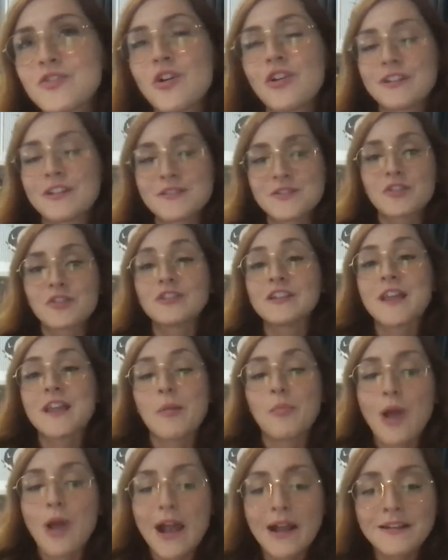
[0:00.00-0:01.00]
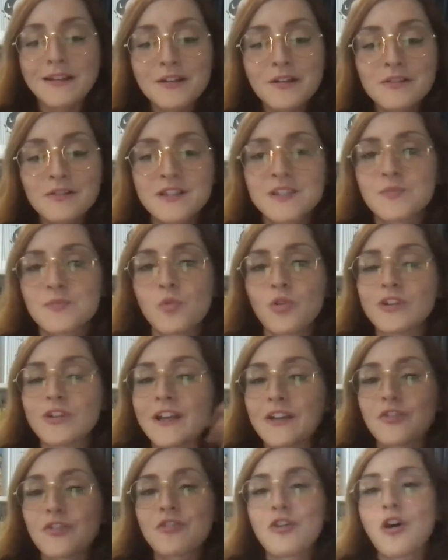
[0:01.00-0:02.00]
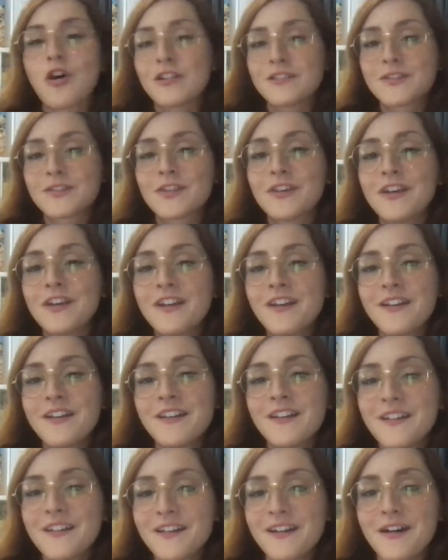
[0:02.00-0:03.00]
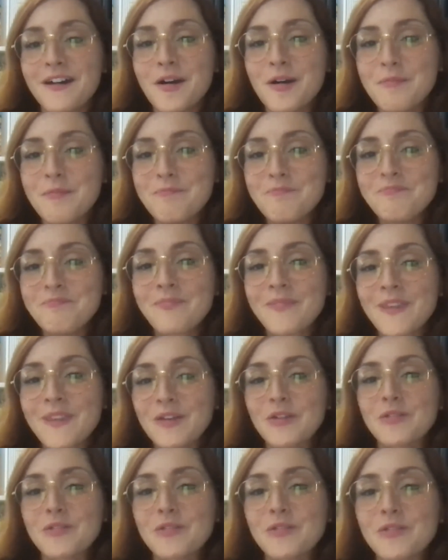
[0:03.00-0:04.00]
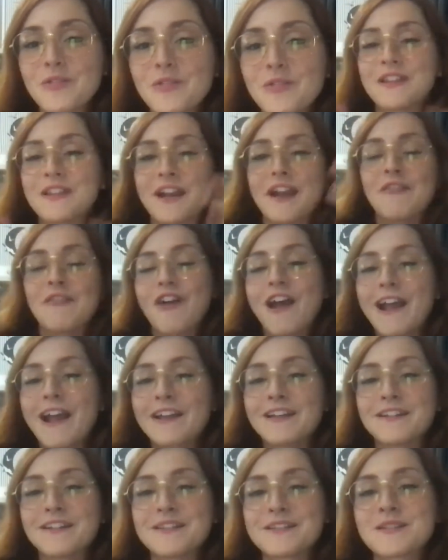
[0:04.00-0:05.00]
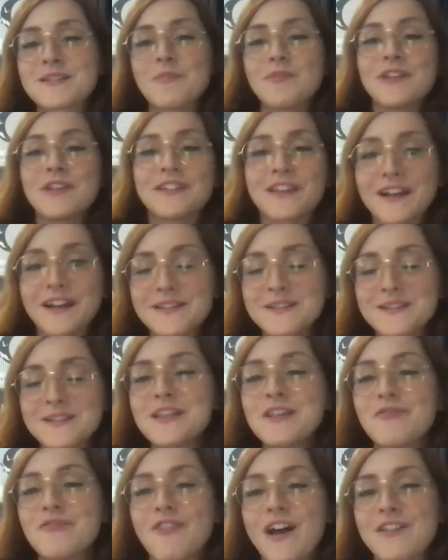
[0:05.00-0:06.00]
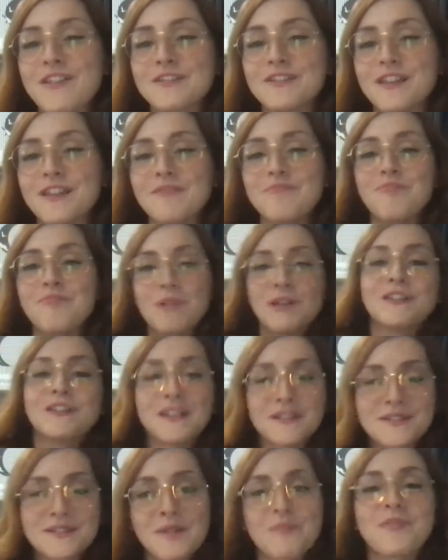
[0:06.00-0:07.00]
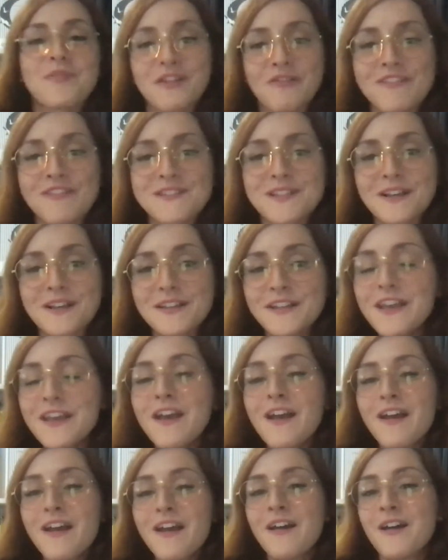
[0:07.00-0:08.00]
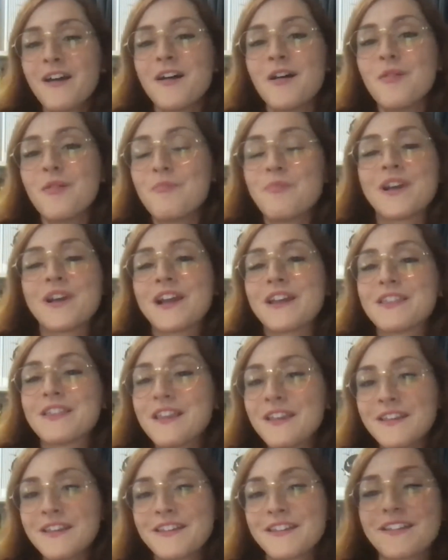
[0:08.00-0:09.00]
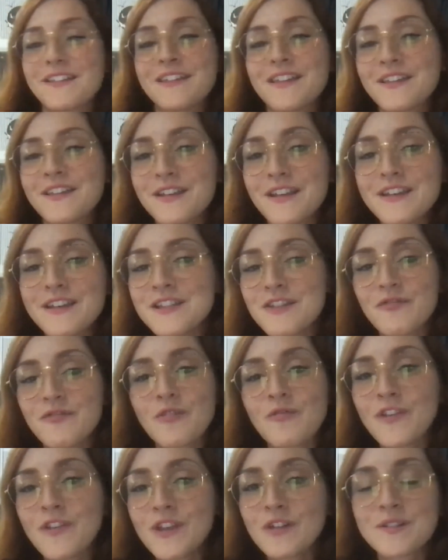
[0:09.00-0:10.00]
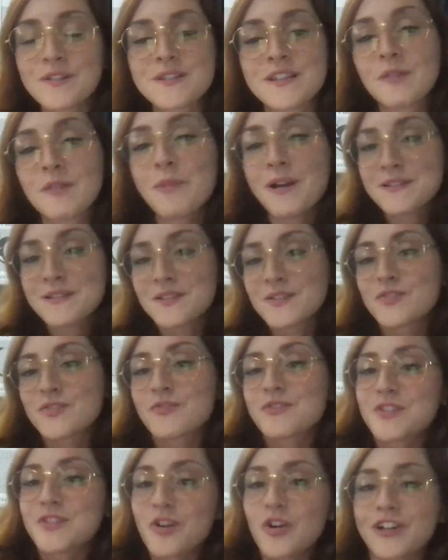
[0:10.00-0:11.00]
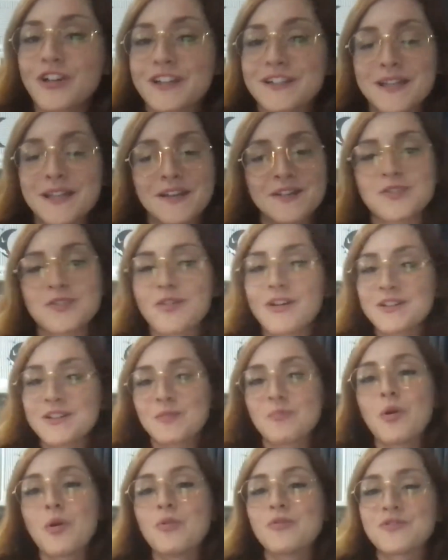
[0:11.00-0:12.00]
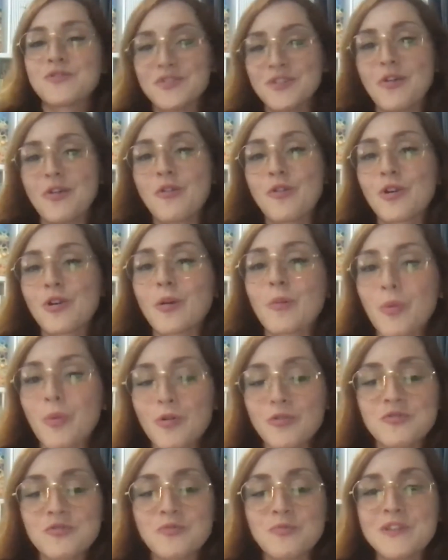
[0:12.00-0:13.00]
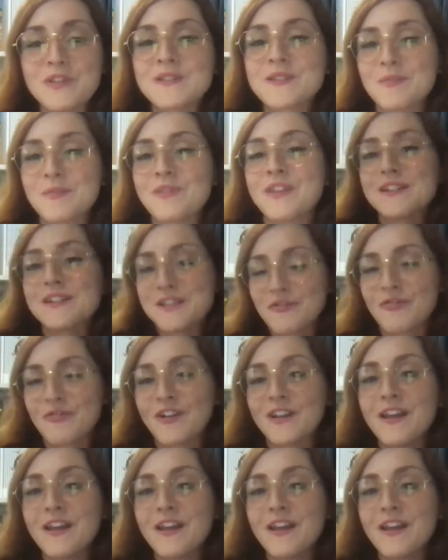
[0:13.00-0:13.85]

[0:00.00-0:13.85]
necessarily that practical. It's more like thought, something that I write and something that I see rather than building something physically. But I think in different fields, like my sister is an architect. So I suppose, her approach would be something different,